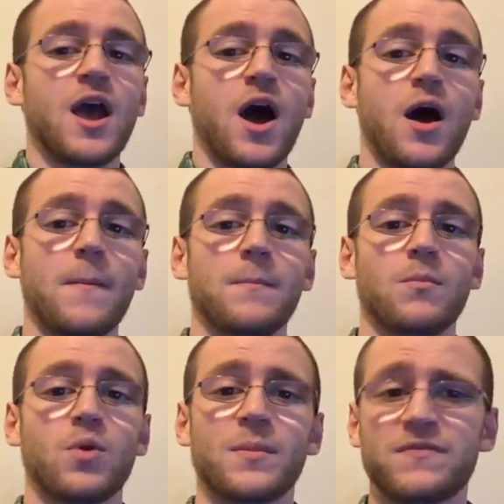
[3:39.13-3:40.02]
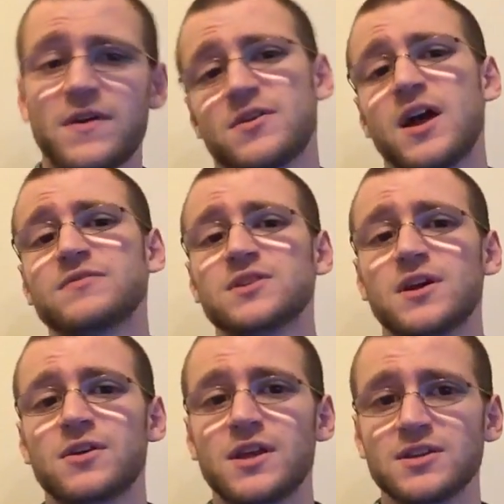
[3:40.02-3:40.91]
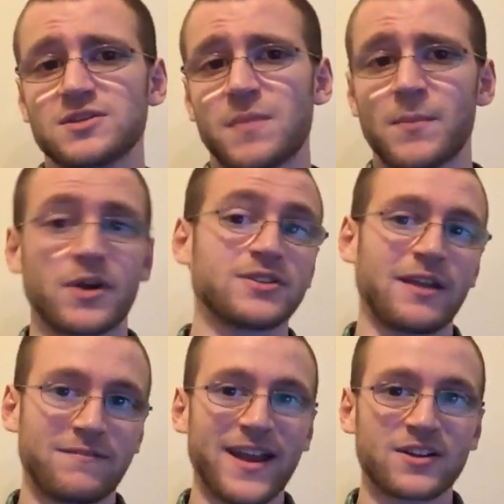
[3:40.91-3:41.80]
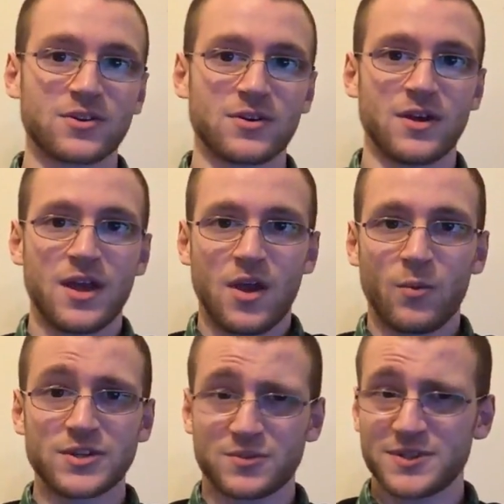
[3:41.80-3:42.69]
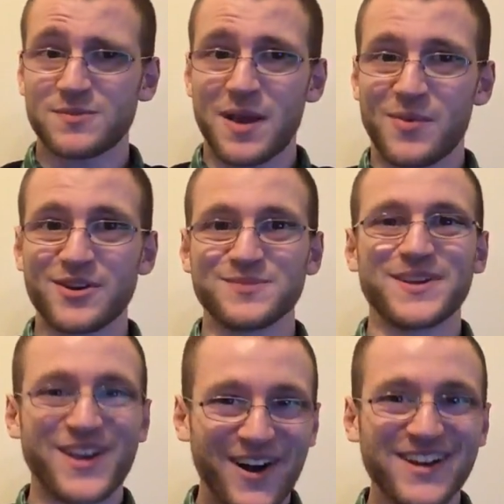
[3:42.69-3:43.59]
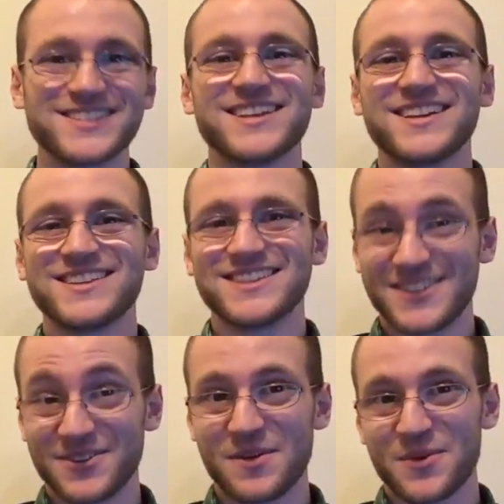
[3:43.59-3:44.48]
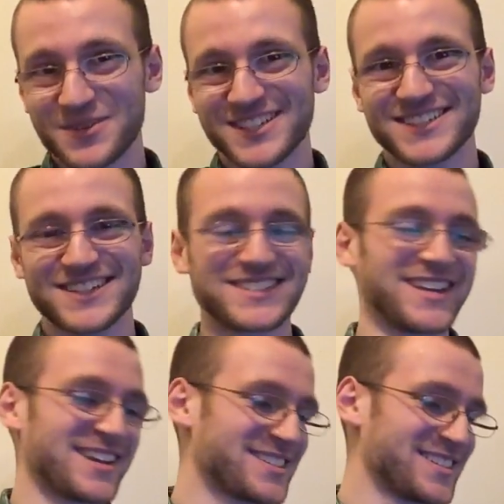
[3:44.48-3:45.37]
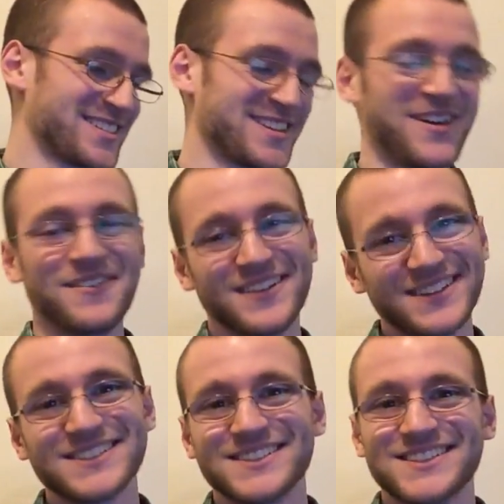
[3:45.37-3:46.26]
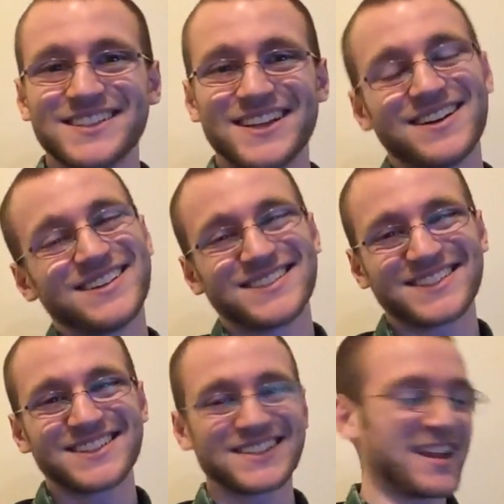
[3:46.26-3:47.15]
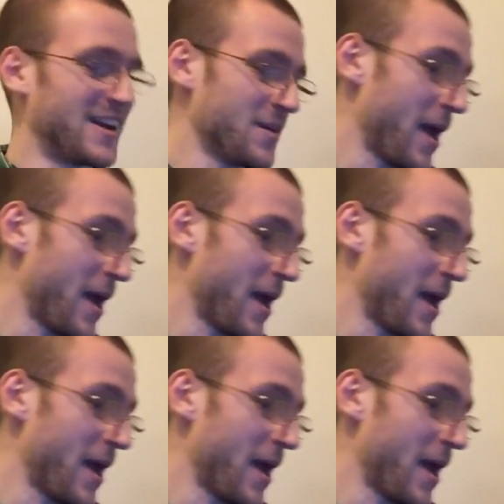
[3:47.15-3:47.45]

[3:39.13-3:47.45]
One of my favorite knives in there is my Microtech Vector, which the reason why I bought is because the serial number was 666. So, you know, that's kind of high.